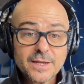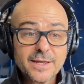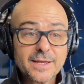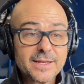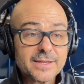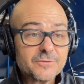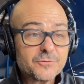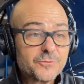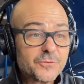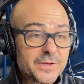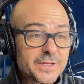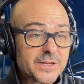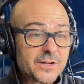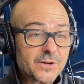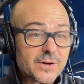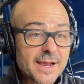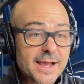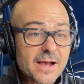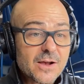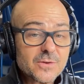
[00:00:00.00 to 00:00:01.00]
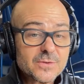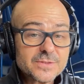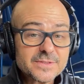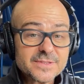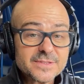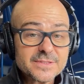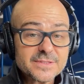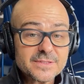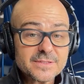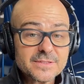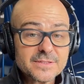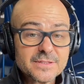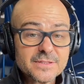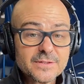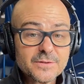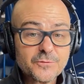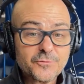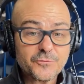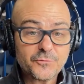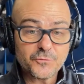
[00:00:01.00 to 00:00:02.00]
and figure out
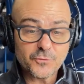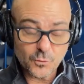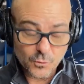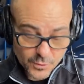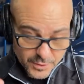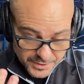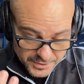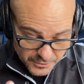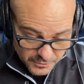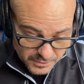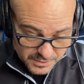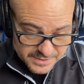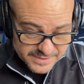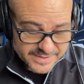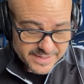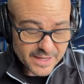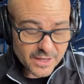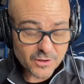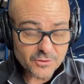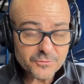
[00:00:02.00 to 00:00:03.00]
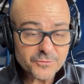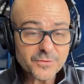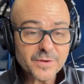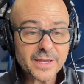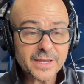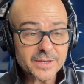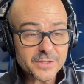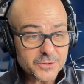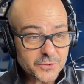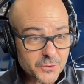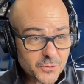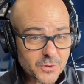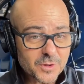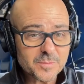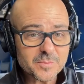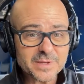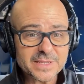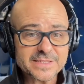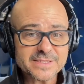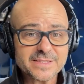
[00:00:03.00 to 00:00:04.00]
for yourself and your
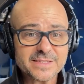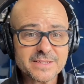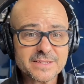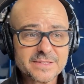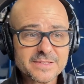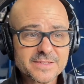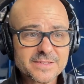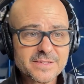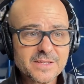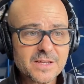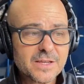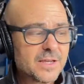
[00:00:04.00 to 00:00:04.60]
business.